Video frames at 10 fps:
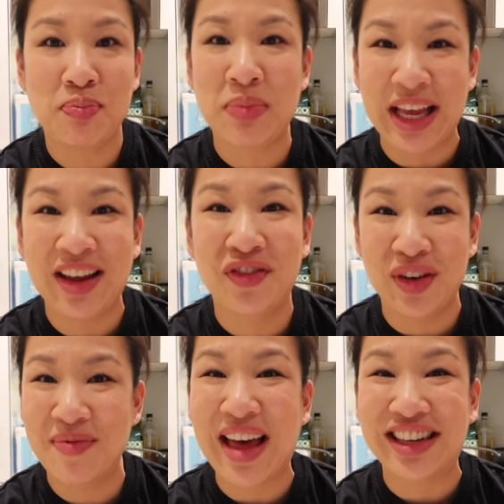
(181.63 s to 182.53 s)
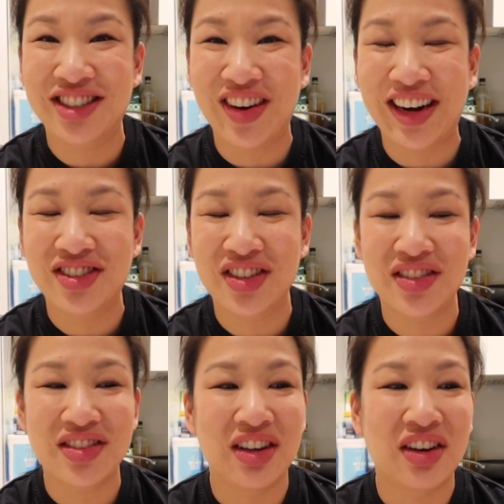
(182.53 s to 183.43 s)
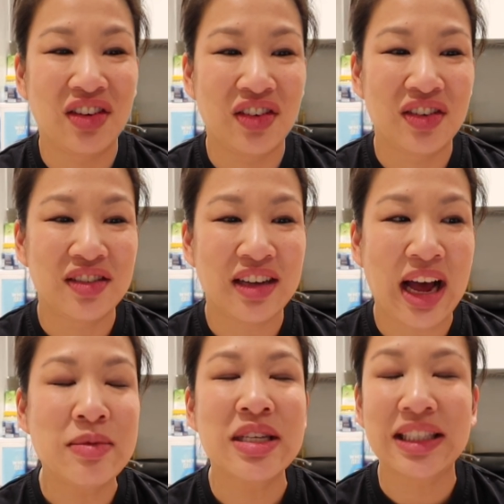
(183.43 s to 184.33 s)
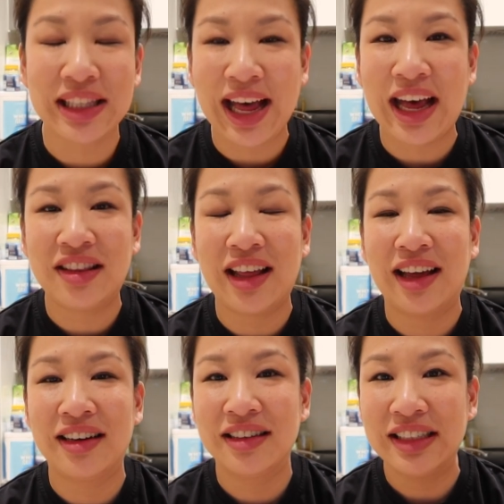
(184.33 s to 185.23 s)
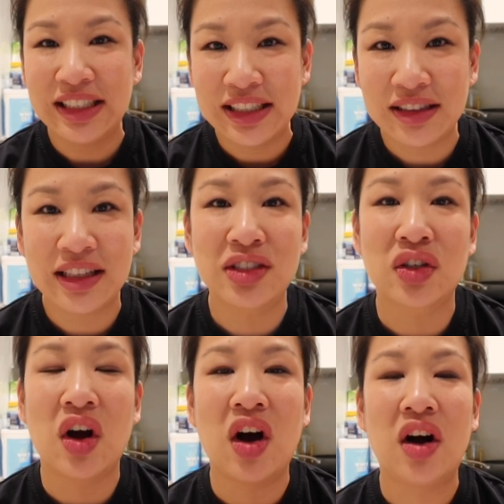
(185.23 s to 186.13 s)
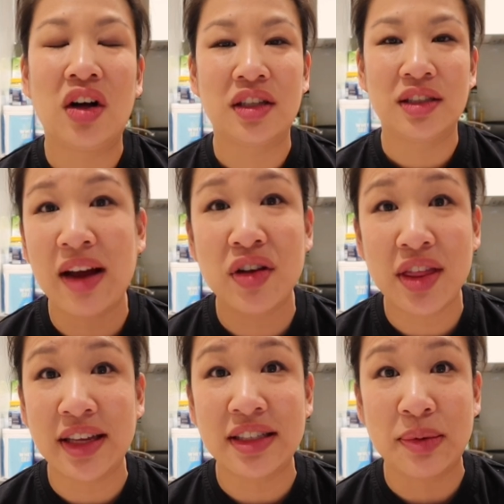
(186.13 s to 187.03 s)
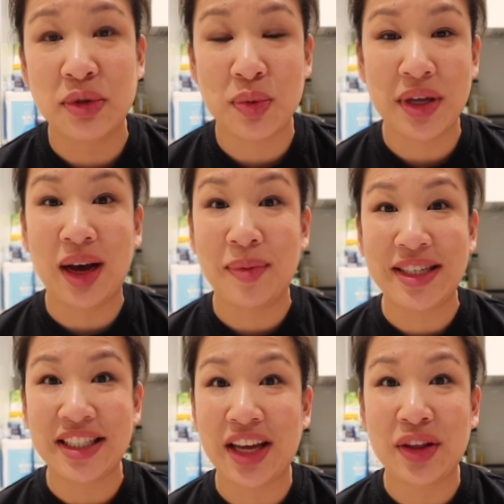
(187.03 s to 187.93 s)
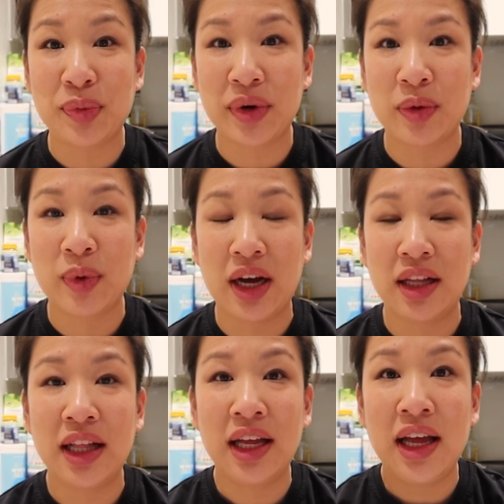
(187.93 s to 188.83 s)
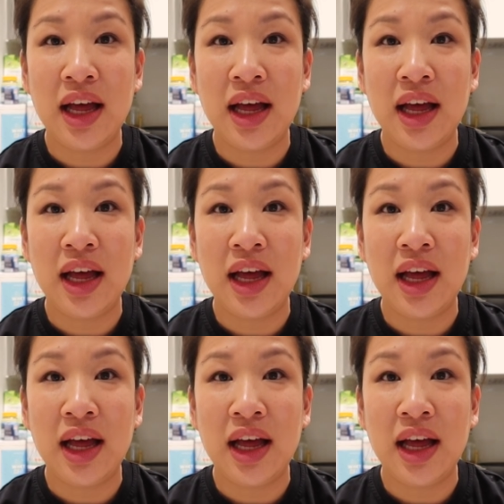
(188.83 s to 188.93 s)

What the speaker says: be from that direction. So I'm just glad that everything seems to be coming together pretty well.